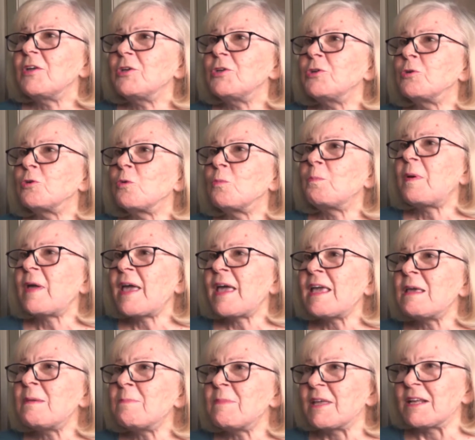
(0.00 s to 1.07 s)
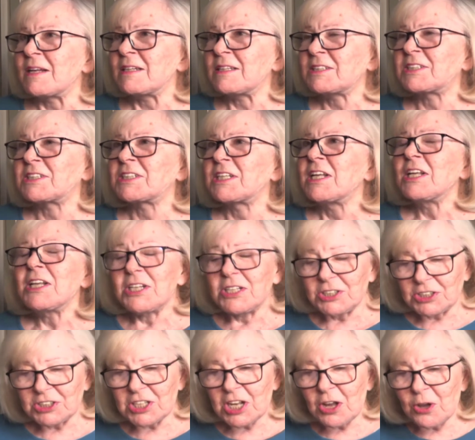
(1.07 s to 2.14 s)
your payments.
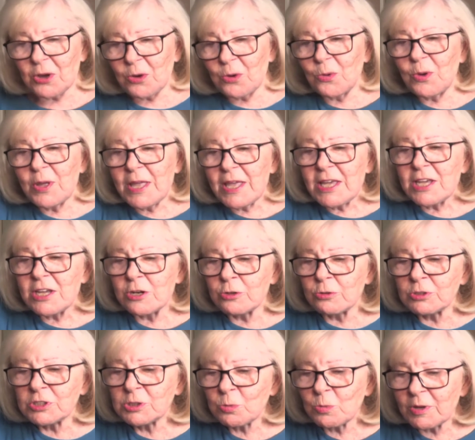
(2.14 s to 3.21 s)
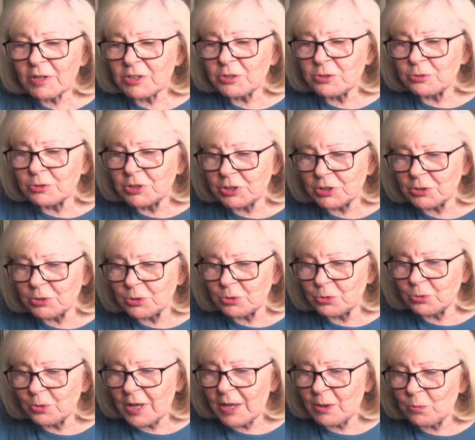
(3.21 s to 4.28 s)
So here's what you
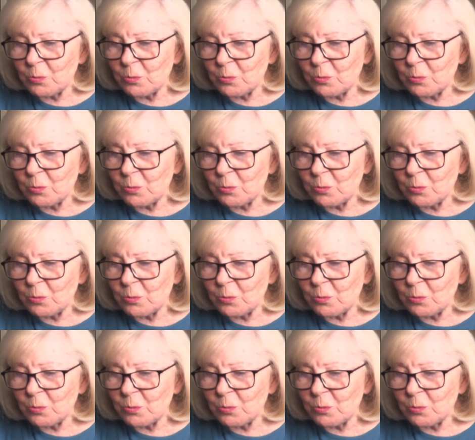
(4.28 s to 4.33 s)
do